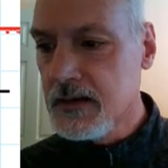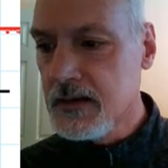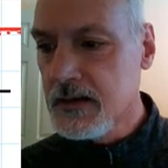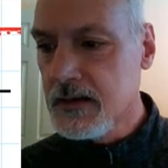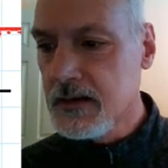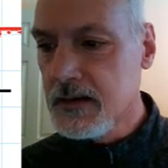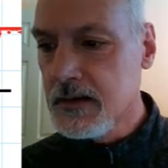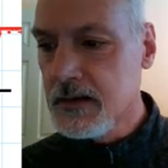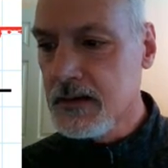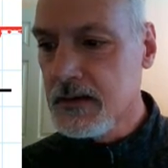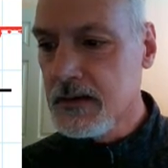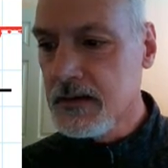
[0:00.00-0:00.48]

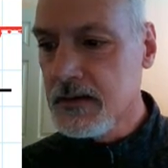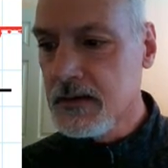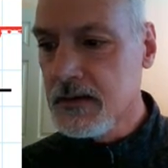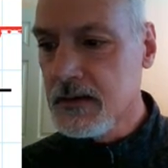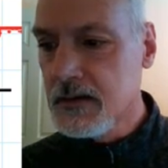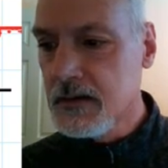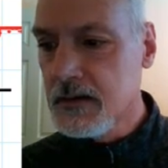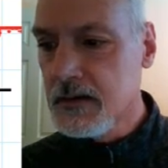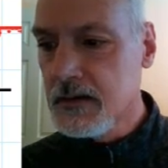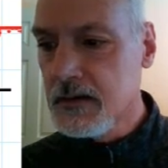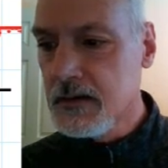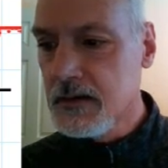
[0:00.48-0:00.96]

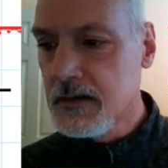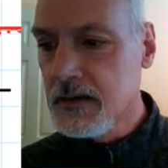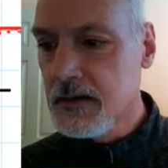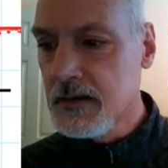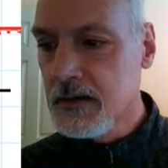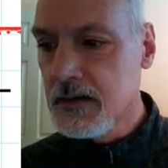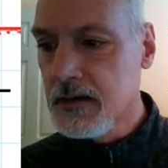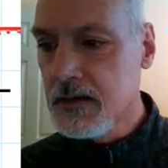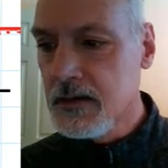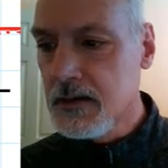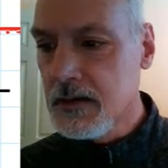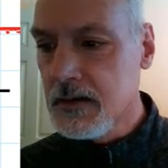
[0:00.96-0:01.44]

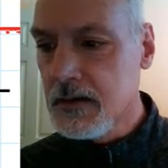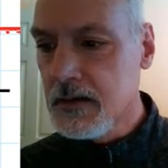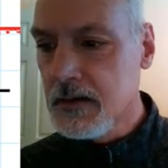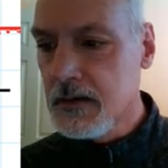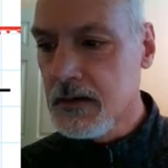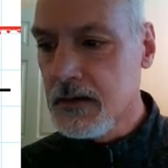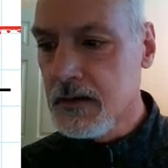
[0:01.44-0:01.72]
(no one is talking)